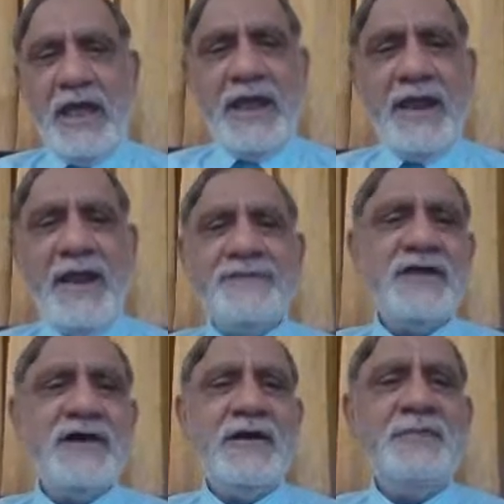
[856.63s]
and
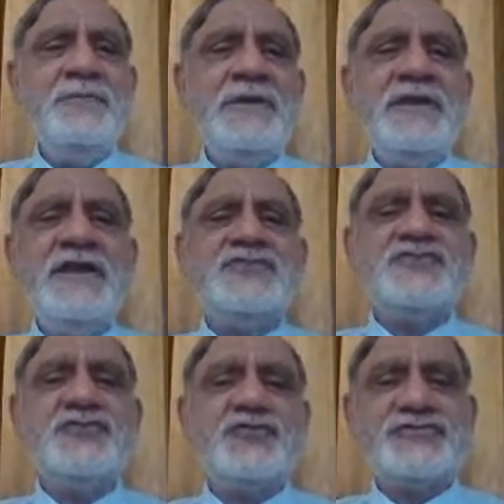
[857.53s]
the
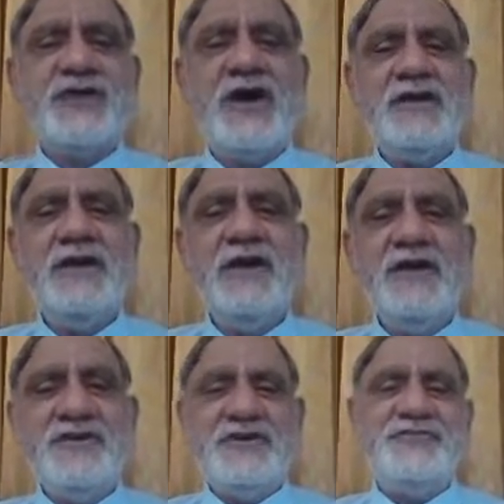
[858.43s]
meanings would start
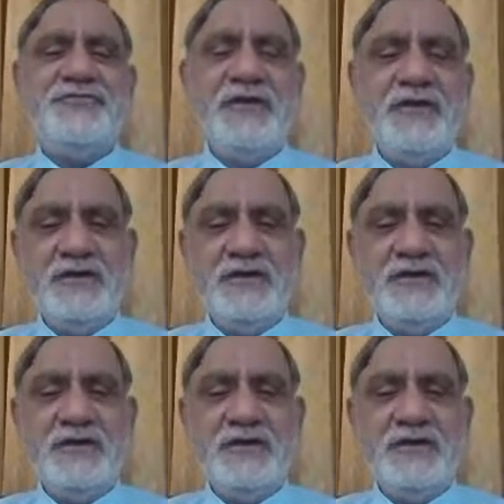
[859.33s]
differing.